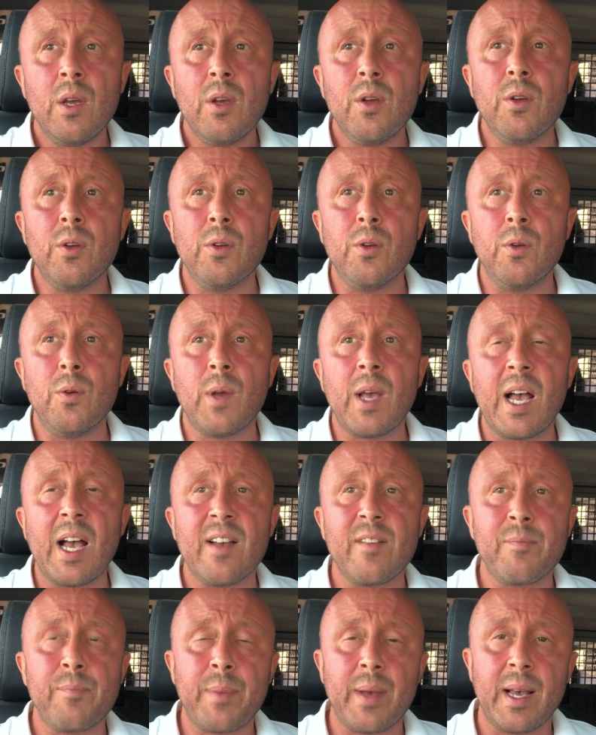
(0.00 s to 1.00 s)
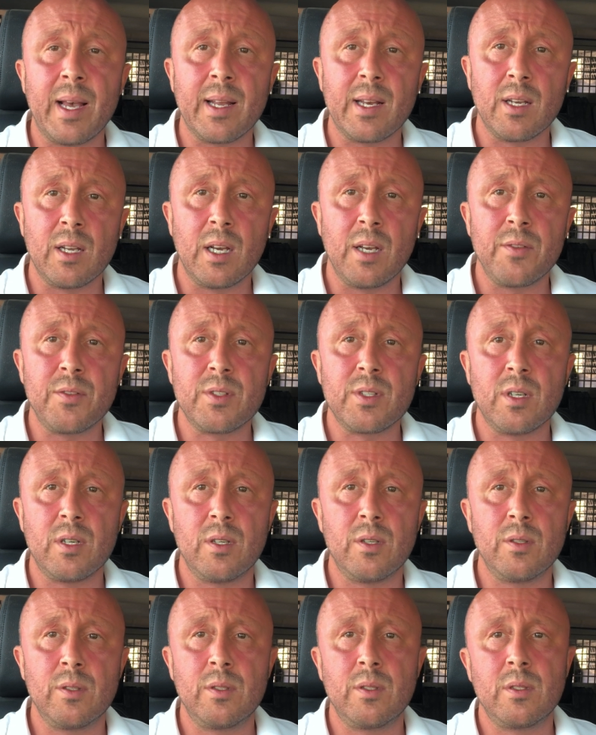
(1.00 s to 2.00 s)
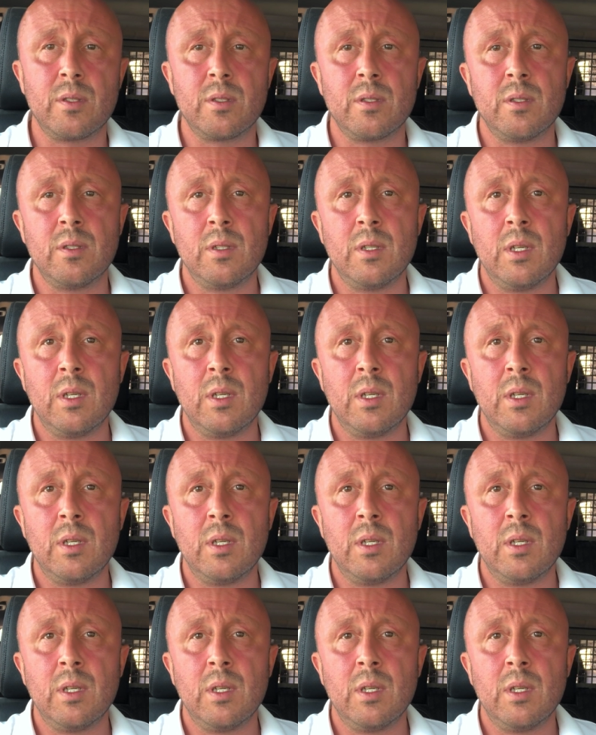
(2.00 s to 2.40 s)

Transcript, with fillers: who have bad lifestyles,